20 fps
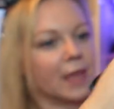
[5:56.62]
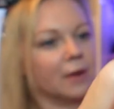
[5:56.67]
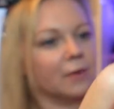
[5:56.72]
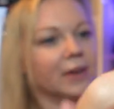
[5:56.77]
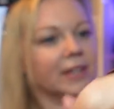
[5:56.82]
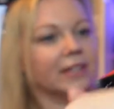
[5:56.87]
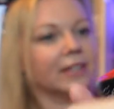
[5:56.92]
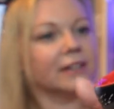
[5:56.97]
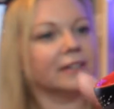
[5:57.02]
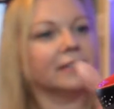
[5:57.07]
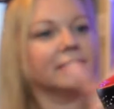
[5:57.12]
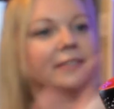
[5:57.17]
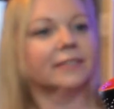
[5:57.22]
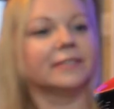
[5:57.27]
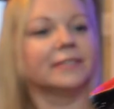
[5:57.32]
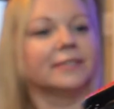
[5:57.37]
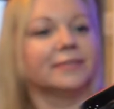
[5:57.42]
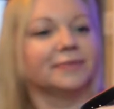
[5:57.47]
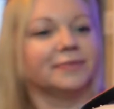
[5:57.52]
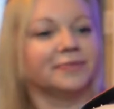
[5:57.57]

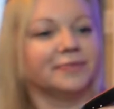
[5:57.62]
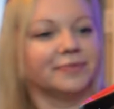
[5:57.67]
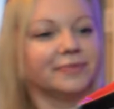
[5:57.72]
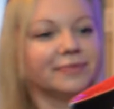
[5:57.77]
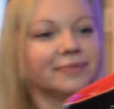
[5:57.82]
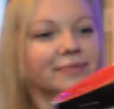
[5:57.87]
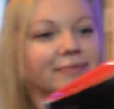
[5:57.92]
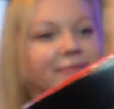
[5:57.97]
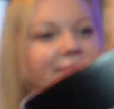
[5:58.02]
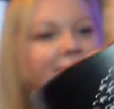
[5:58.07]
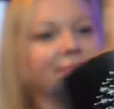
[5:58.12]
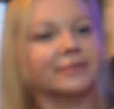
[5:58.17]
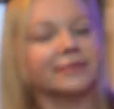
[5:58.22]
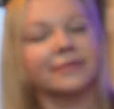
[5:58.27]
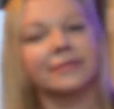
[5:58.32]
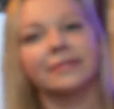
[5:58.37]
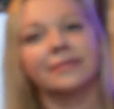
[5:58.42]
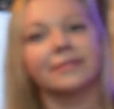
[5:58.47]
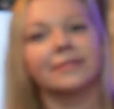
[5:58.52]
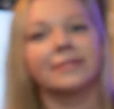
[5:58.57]

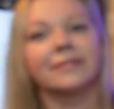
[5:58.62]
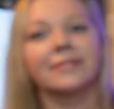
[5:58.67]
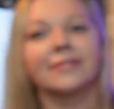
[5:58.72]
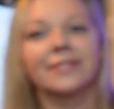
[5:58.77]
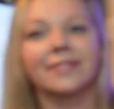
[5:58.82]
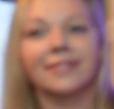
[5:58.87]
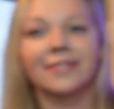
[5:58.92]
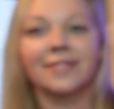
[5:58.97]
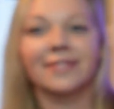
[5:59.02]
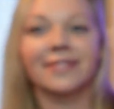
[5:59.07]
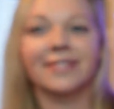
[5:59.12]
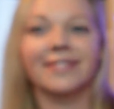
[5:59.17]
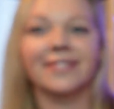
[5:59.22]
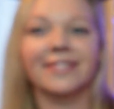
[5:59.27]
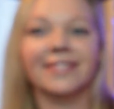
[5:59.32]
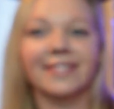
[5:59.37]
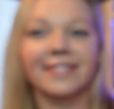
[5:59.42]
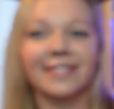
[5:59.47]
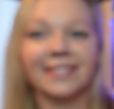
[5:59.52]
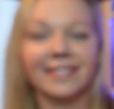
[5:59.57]

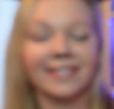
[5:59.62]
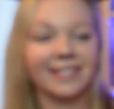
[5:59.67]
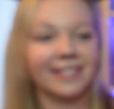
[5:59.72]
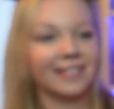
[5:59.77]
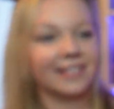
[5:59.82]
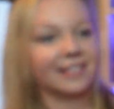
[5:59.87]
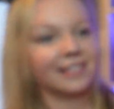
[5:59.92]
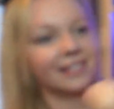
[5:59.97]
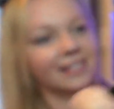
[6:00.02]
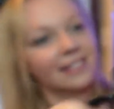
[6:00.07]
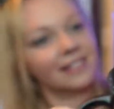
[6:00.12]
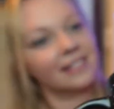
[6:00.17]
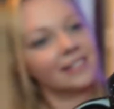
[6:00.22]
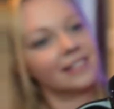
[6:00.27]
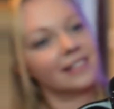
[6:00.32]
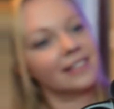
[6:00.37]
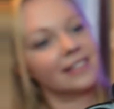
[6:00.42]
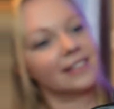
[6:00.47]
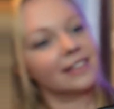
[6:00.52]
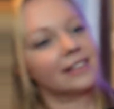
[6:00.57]

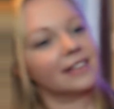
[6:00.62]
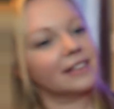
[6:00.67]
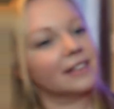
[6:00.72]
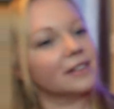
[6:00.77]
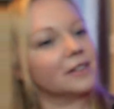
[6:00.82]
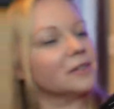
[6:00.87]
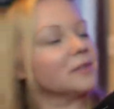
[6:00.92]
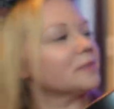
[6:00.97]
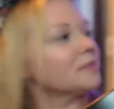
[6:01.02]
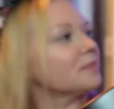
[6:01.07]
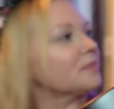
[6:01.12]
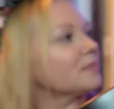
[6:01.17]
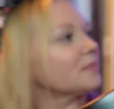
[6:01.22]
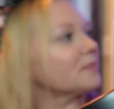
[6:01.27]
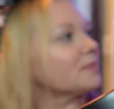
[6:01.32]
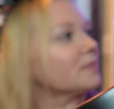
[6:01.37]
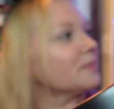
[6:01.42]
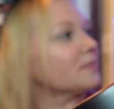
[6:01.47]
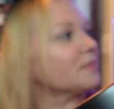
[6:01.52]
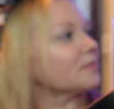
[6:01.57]

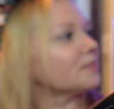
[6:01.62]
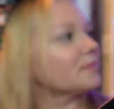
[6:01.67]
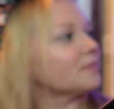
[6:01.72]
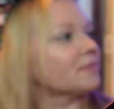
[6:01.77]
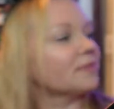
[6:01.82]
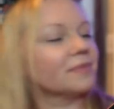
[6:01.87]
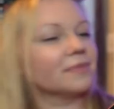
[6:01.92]
(not speaking)